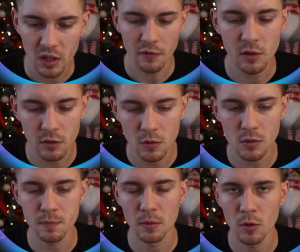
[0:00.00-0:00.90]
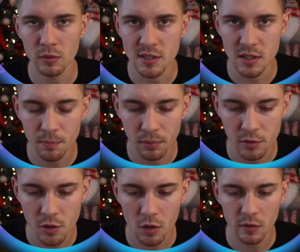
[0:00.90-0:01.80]
you have to do is promote this simple
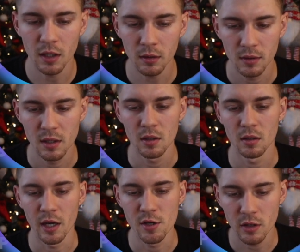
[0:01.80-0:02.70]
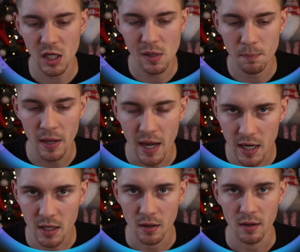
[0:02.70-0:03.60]
URL and you're gonna be
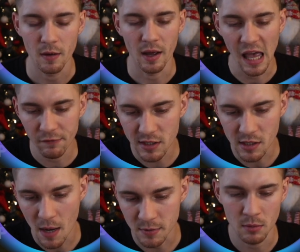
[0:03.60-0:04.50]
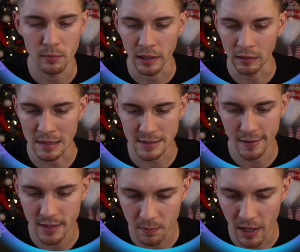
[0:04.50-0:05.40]
paid every time somebody lands on
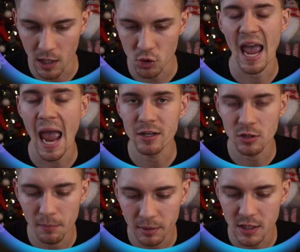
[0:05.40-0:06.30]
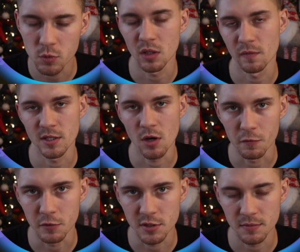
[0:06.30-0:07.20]
this page and completes one of these
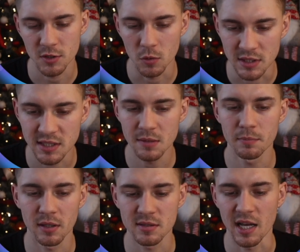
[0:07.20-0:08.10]
offers. So as simple as